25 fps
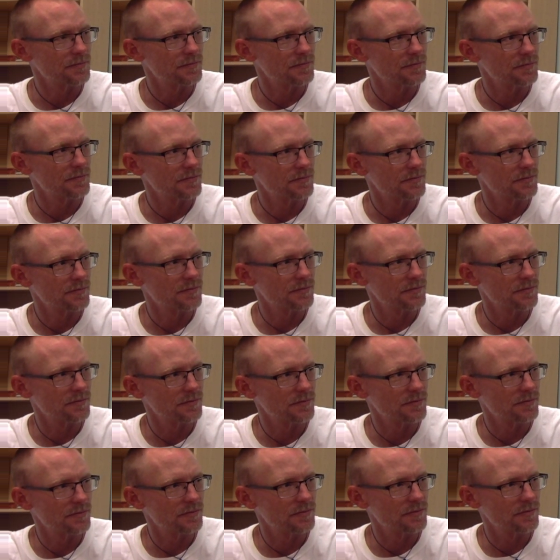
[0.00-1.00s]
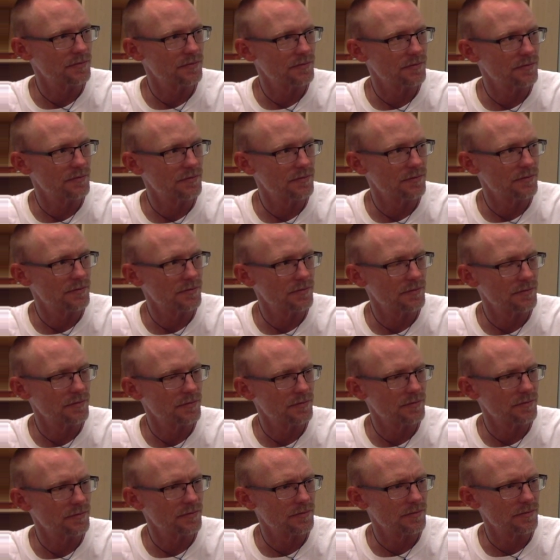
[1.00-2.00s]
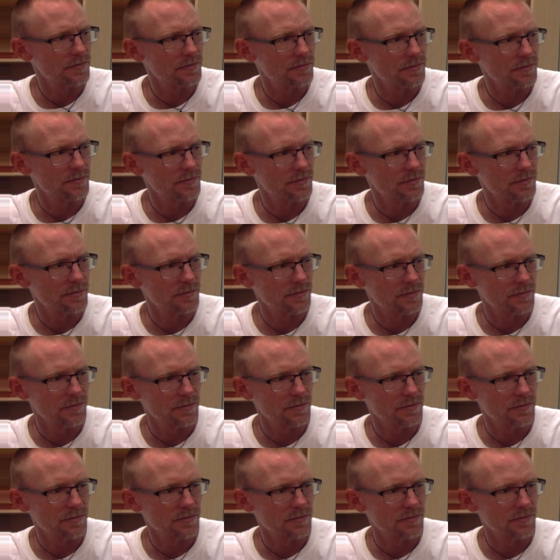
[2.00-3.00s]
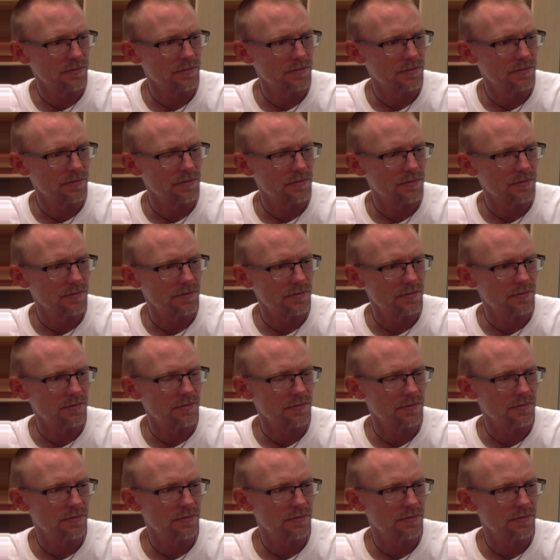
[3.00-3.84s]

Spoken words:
(not speaking)